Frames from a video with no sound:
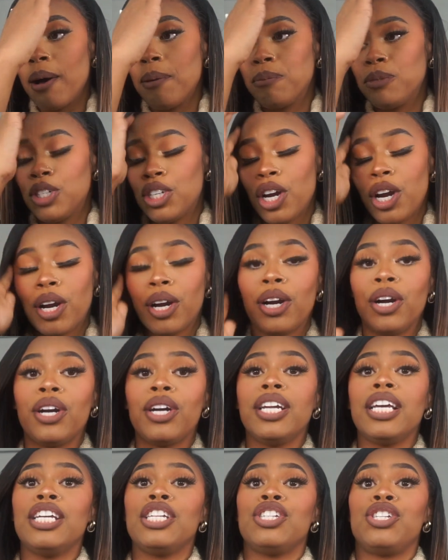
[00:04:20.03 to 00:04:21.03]
turn
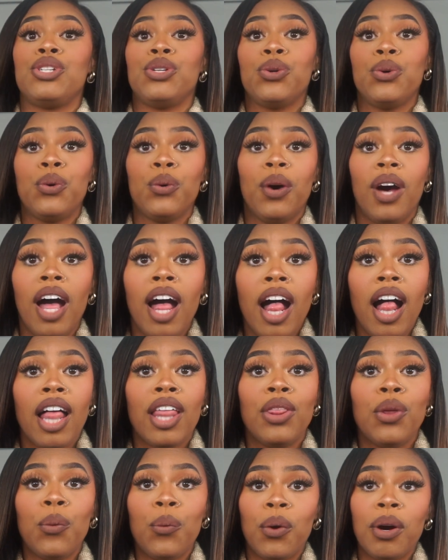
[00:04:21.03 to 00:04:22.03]
into
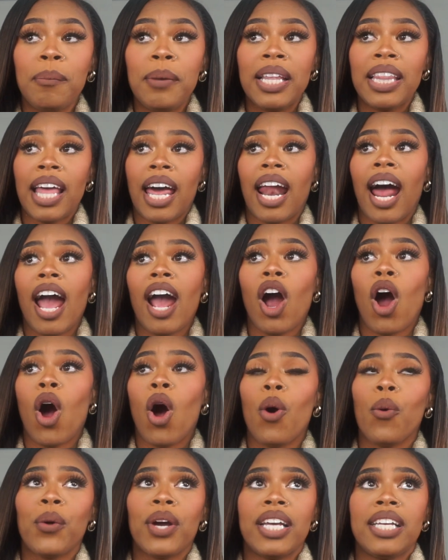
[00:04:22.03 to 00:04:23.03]
the woman that I
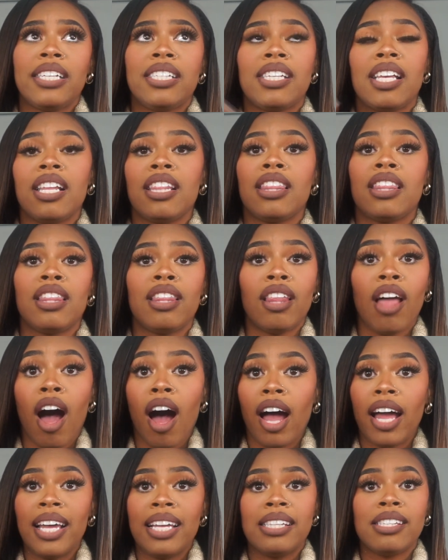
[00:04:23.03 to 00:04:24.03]
always
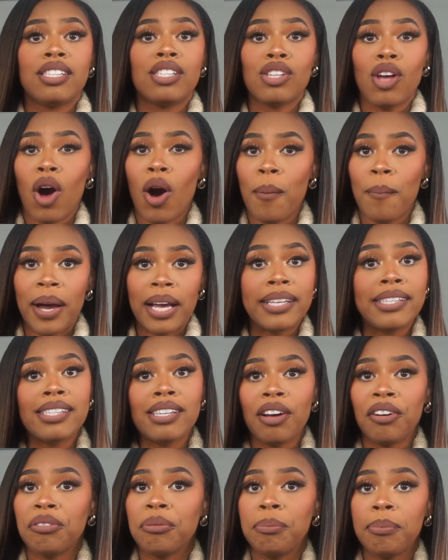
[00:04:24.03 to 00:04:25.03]
thought and saw
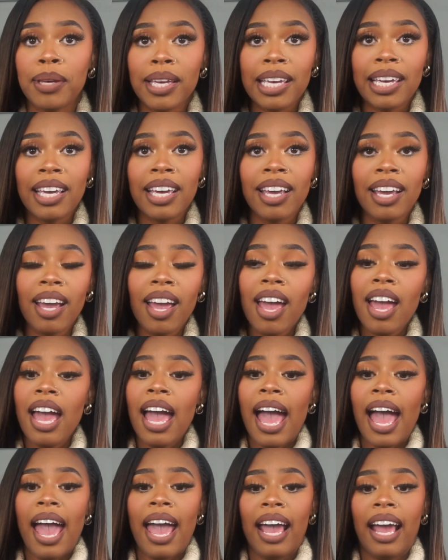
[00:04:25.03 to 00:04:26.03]
myself being,
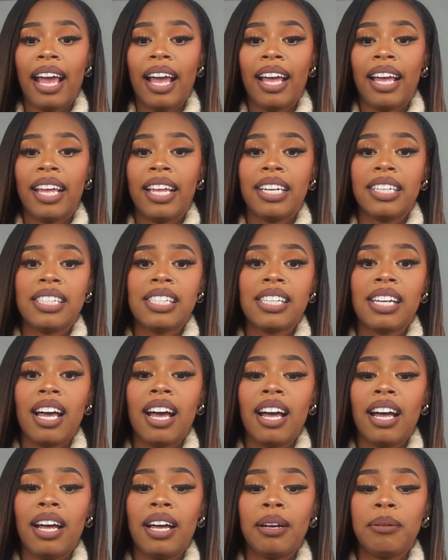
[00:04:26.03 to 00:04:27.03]
and
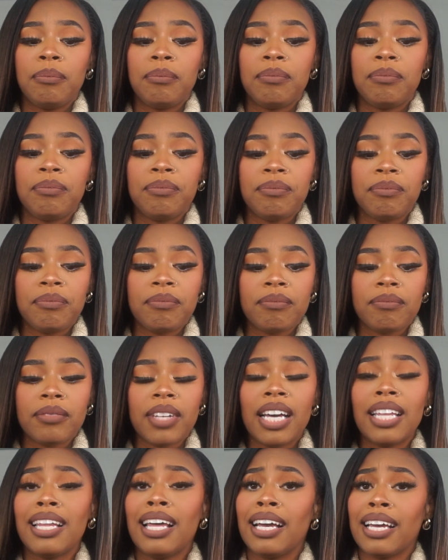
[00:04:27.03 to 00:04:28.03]

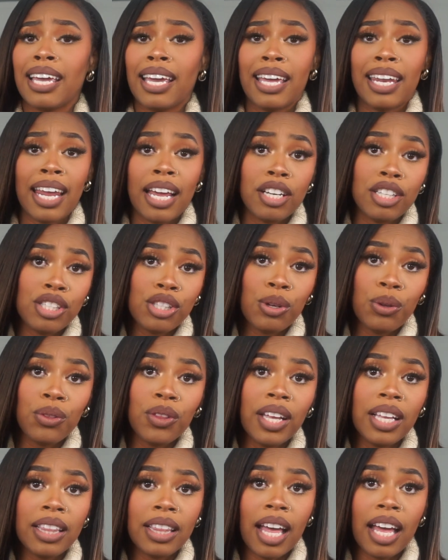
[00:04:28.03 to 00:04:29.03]
again, I just don't
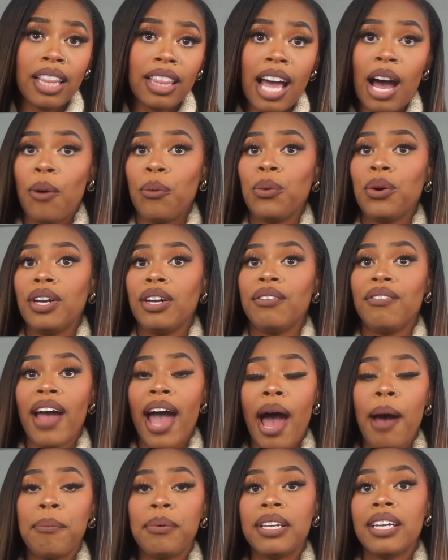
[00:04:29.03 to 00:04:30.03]
think that that would have
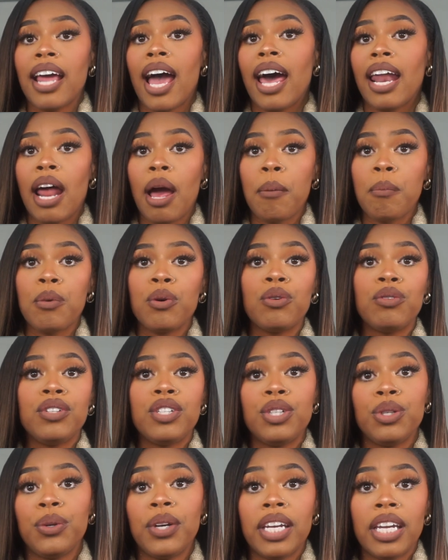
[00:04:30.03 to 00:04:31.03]
happened had I moved
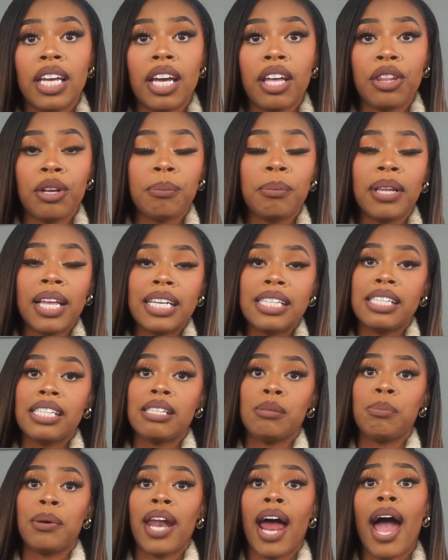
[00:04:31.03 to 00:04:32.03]
to any other places.
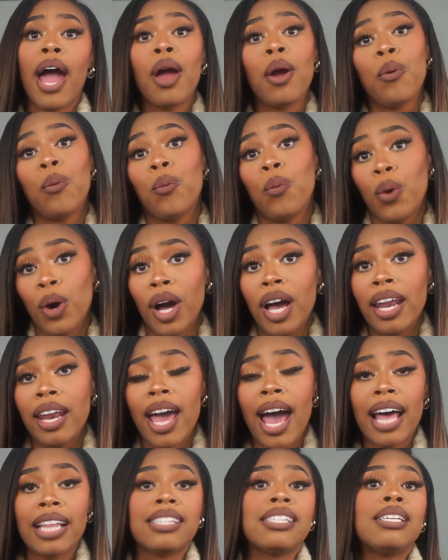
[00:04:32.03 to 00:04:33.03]
But I, one,
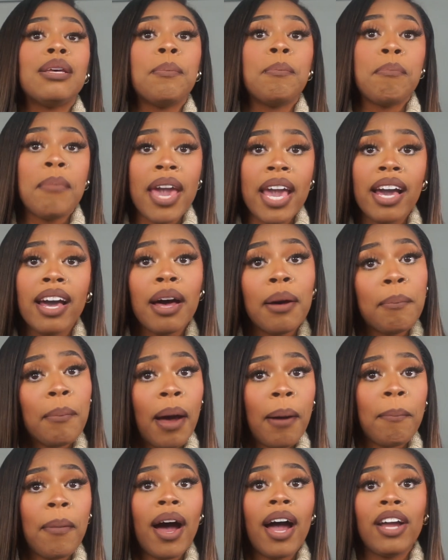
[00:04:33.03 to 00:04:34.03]
had to make up my
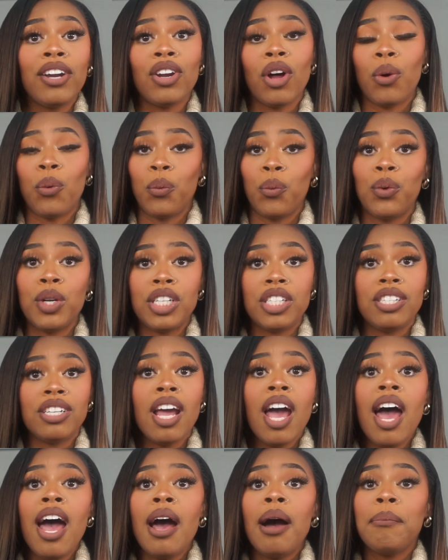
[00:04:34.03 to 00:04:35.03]
mind on which
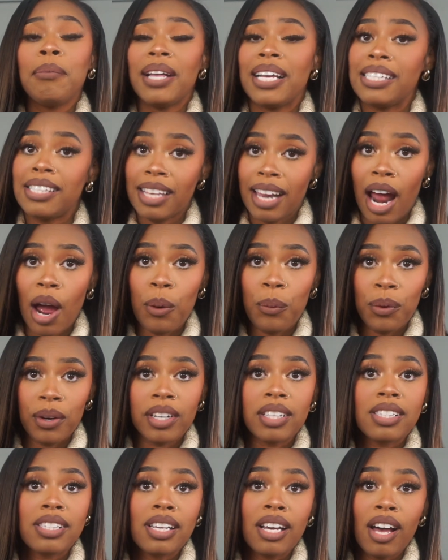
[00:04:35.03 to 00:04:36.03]
place that I
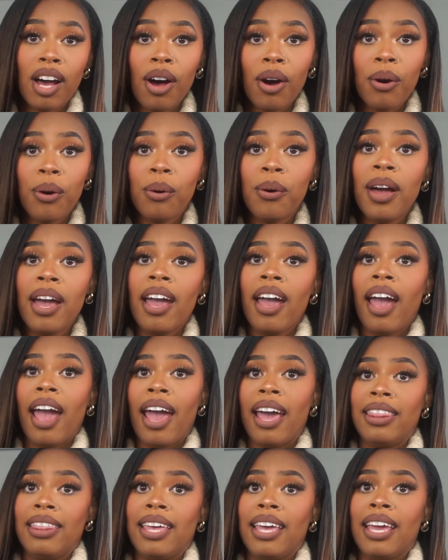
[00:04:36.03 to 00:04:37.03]
wanted to go,
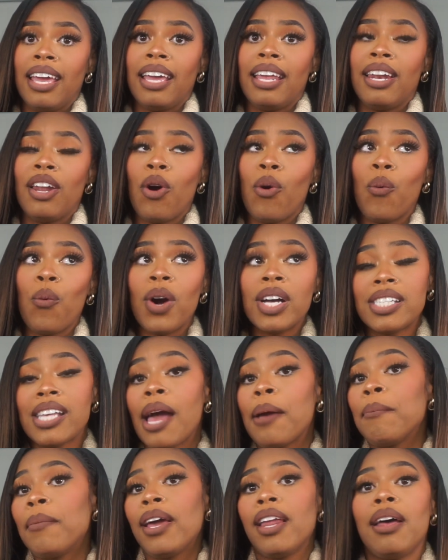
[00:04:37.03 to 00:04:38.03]
and then once I
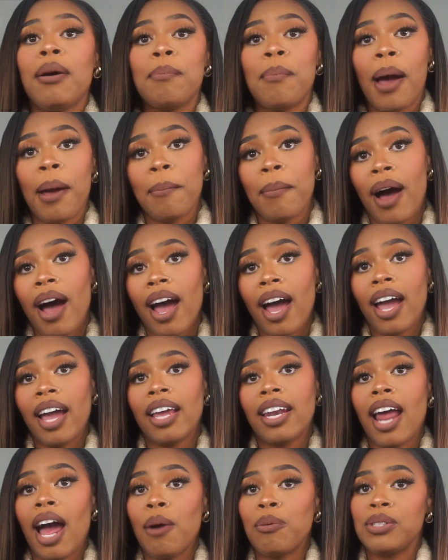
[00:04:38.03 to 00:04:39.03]
made up my
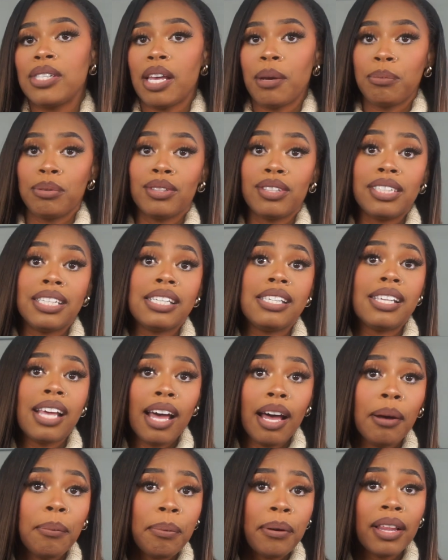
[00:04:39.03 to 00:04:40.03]
mind, I was able to set
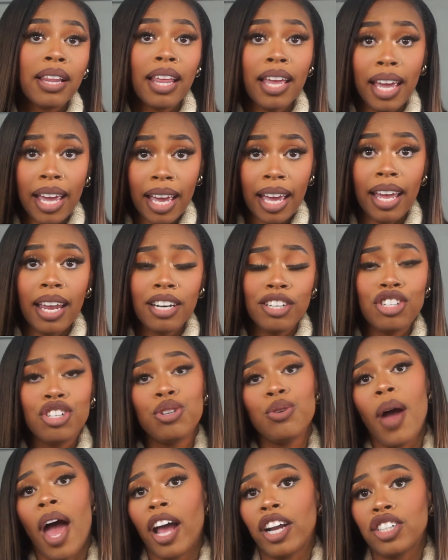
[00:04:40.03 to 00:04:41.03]
a plan
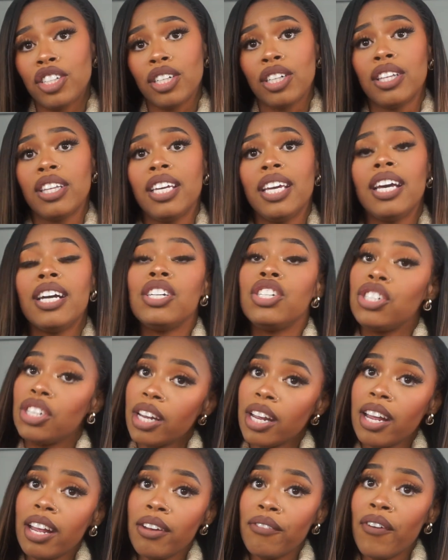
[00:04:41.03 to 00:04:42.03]
to actually
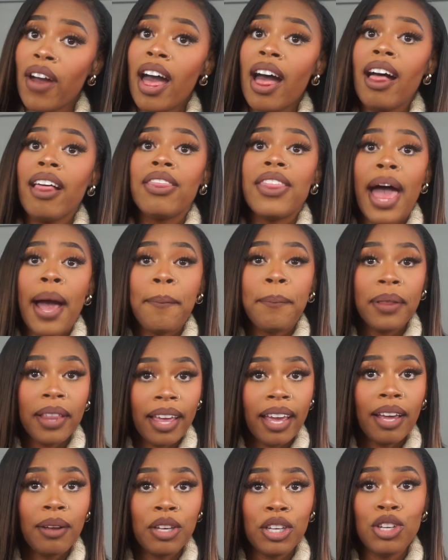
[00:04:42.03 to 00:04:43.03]
achieve that
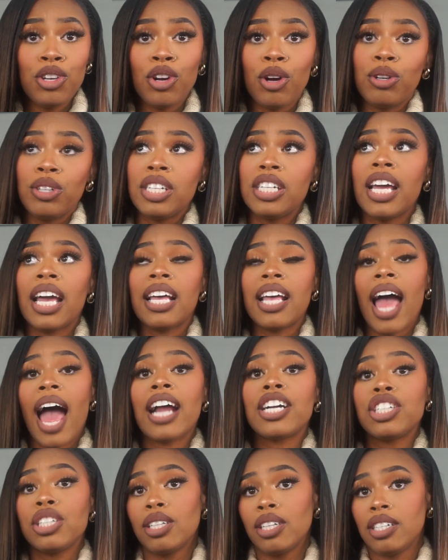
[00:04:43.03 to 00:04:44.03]
plan, you know, to
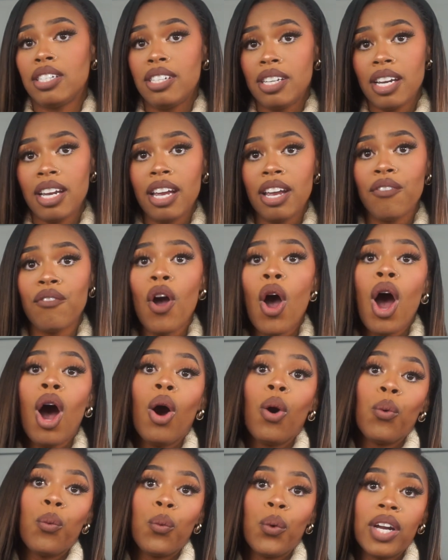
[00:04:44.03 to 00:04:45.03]
actually achieve
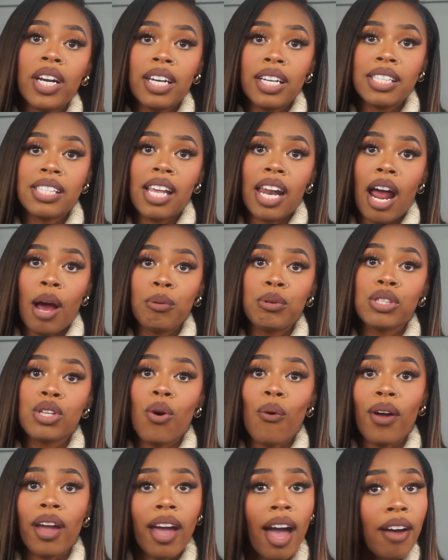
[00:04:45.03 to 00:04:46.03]
what it is that I was
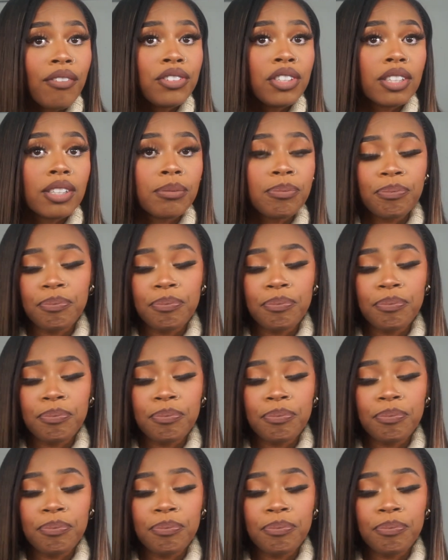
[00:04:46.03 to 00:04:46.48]
going after.